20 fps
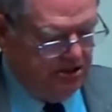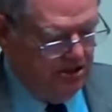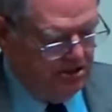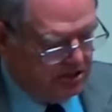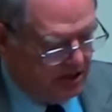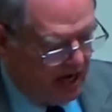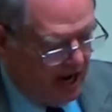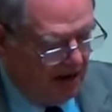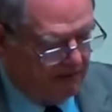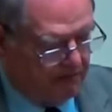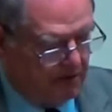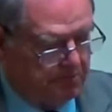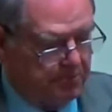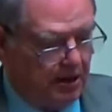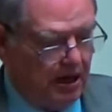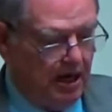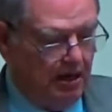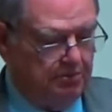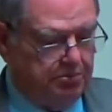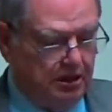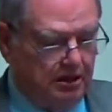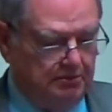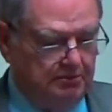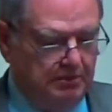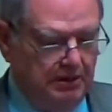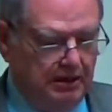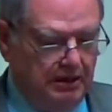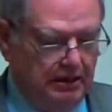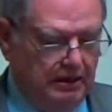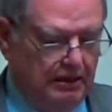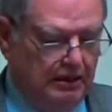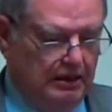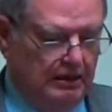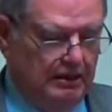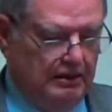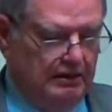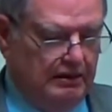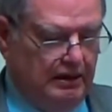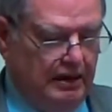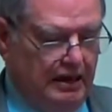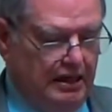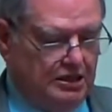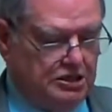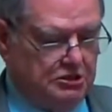that have a problem. It's